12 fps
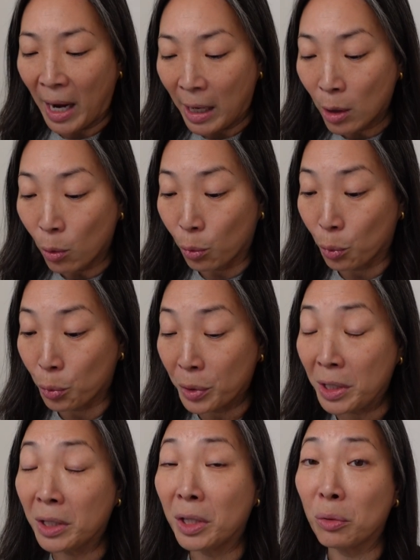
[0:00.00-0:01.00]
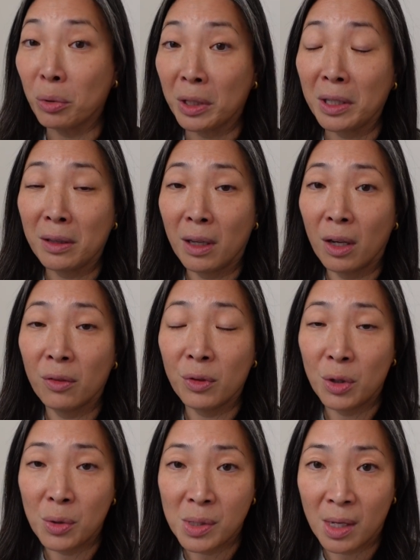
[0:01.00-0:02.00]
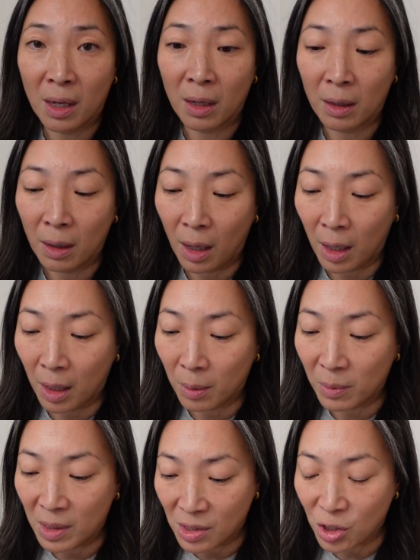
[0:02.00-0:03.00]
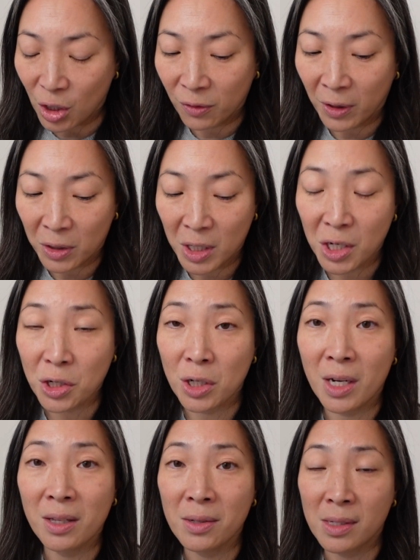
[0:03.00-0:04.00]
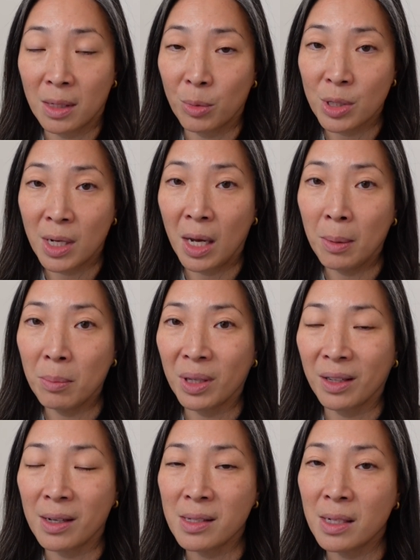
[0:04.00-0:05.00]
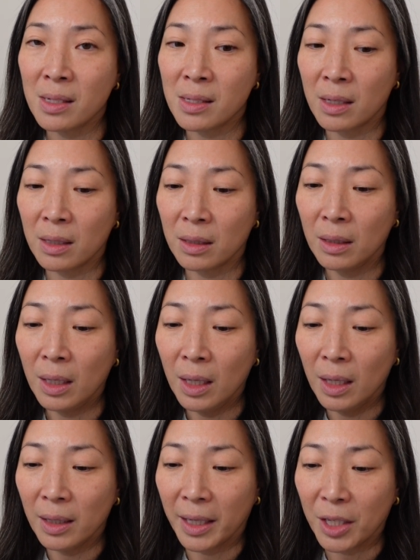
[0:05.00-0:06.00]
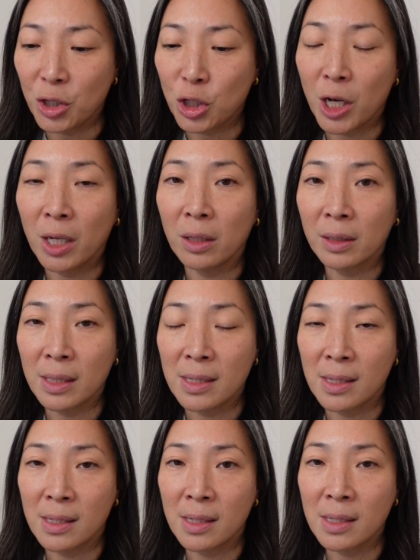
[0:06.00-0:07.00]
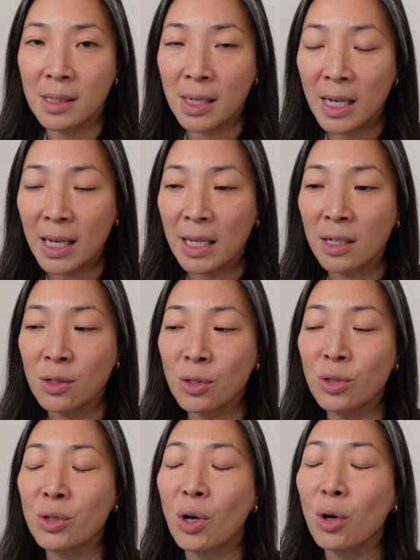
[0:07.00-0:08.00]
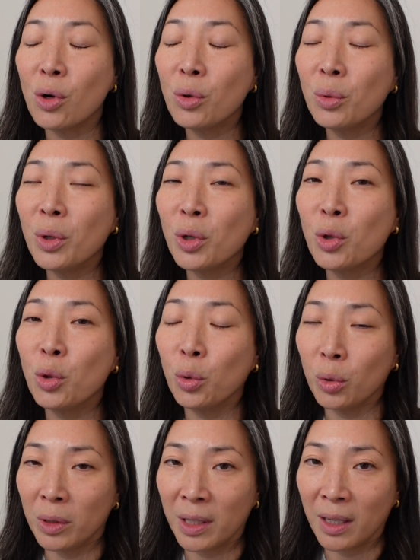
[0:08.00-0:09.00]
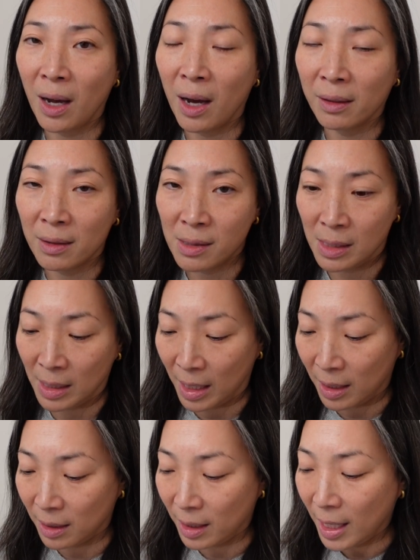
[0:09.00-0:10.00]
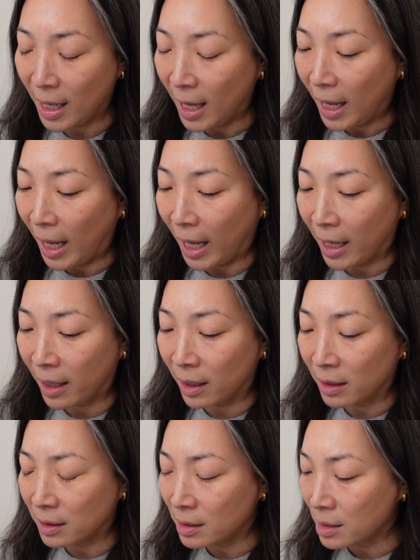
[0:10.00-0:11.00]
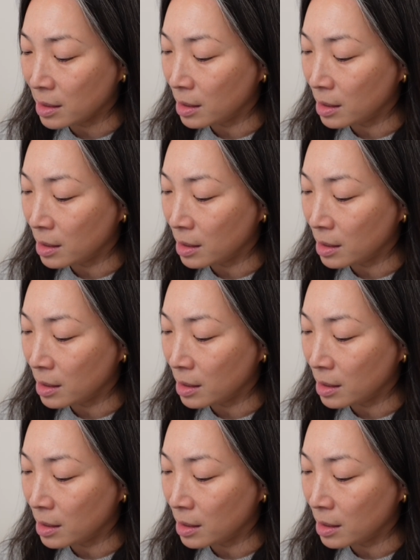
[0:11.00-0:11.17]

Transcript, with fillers: I really, really love using um, this gel foundation in the summertime because it is a like a gel consistency. It is so cooling on the skin. And